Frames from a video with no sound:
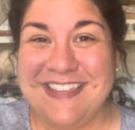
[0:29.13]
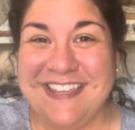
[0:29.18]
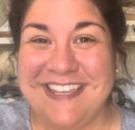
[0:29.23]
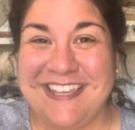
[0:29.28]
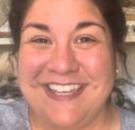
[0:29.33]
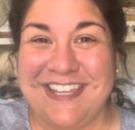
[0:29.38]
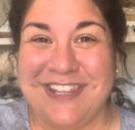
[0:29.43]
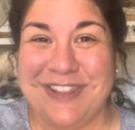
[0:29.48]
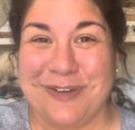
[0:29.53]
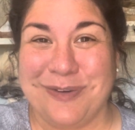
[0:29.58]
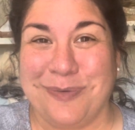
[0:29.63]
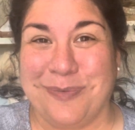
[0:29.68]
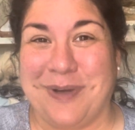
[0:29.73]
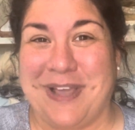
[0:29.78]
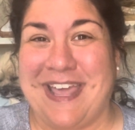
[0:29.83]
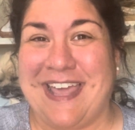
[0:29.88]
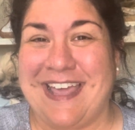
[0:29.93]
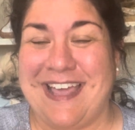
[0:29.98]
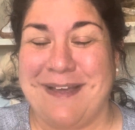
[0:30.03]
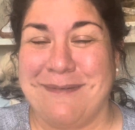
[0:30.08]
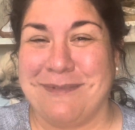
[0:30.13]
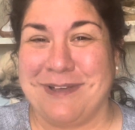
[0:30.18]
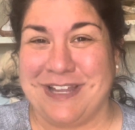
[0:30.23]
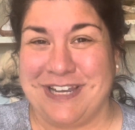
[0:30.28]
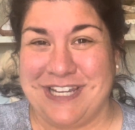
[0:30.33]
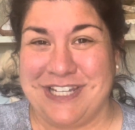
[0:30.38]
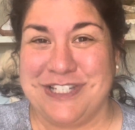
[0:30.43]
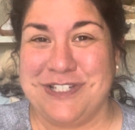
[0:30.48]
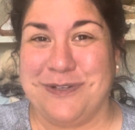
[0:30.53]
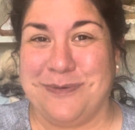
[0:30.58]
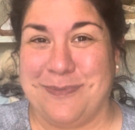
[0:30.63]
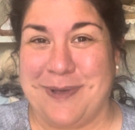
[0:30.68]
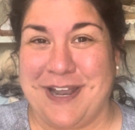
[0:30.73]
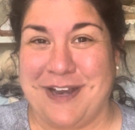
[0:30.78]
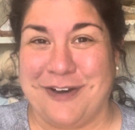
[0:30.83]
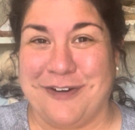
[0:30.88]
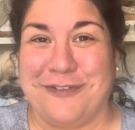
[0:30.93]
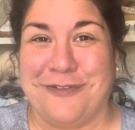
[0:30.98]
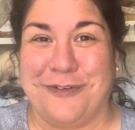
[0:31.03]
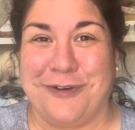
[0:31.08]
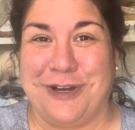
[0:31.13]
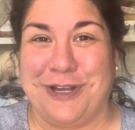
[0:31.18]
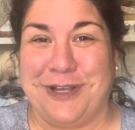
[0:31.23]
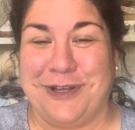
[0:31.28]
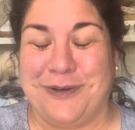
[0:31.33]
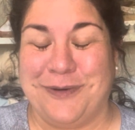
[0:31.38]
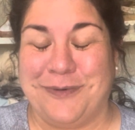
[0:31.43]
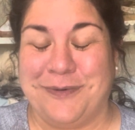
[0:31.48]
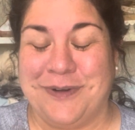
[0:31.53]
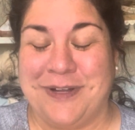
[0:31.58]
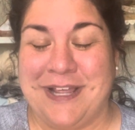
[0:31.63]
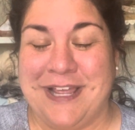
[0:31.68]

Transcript: either way, I'm gonna do better for you.